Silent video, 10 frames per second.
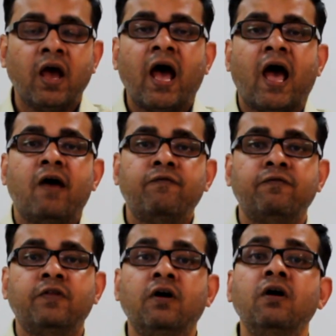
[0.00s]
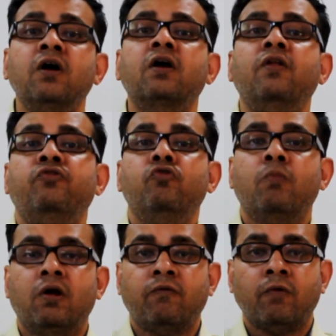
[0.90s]
have the
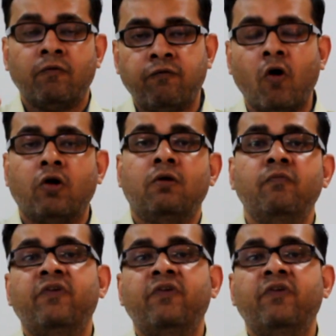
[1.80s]
consumer forum